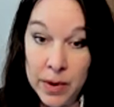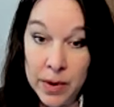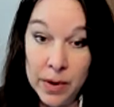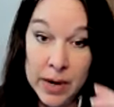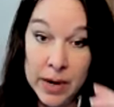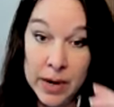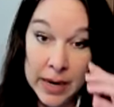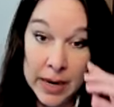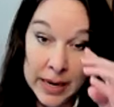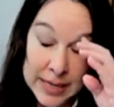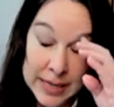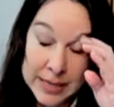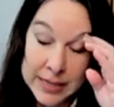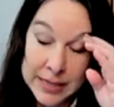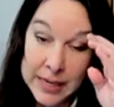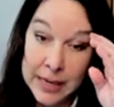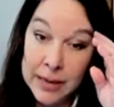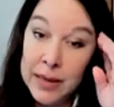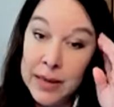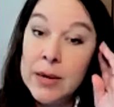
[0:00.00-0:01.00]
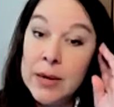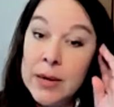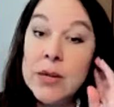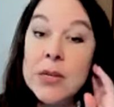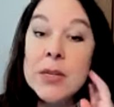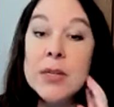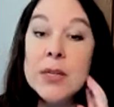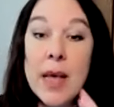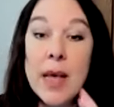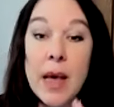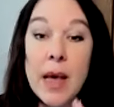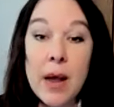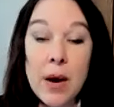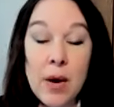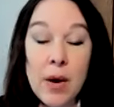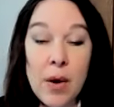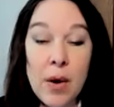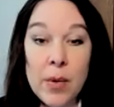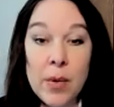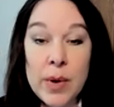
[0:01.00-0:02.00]
you're going to get 10 leaders that
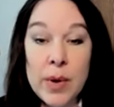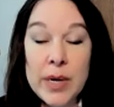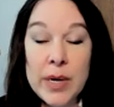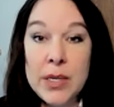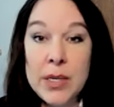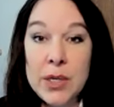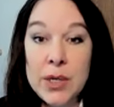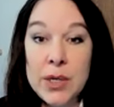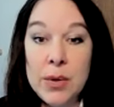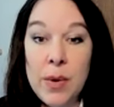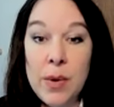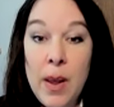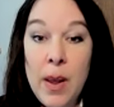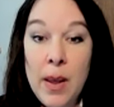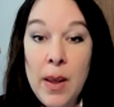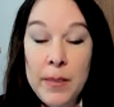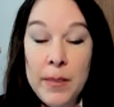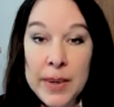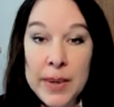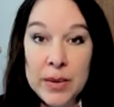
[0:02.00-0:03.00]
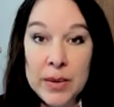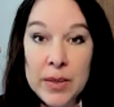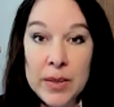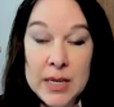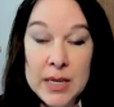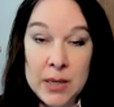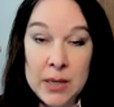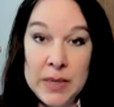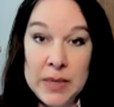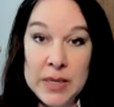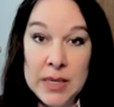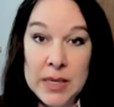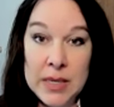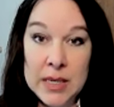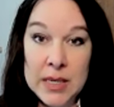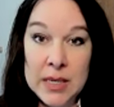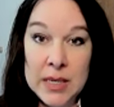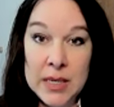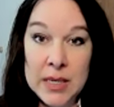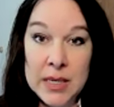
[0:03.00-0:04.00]
are going to build this
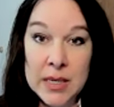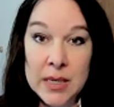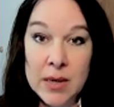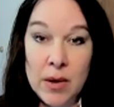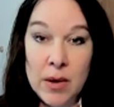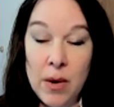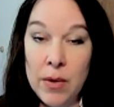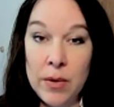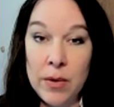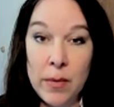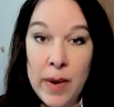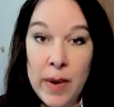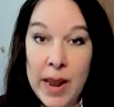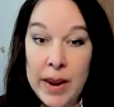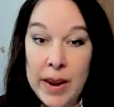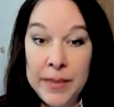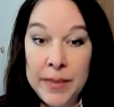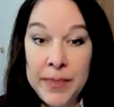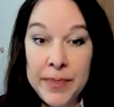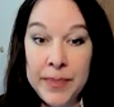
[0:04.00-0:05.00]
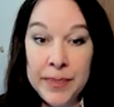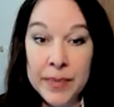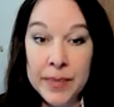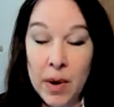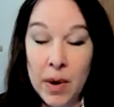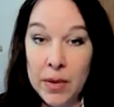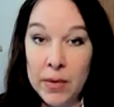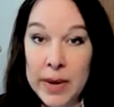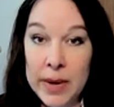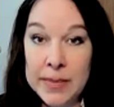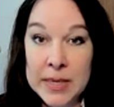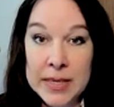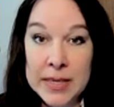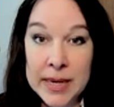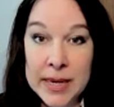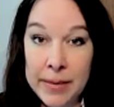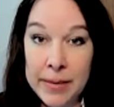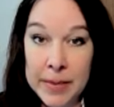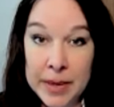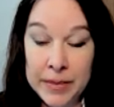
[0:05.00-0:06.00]
business all the way up to
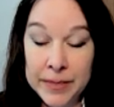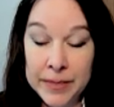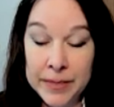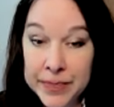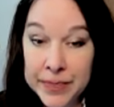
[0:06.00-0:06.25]
diamond.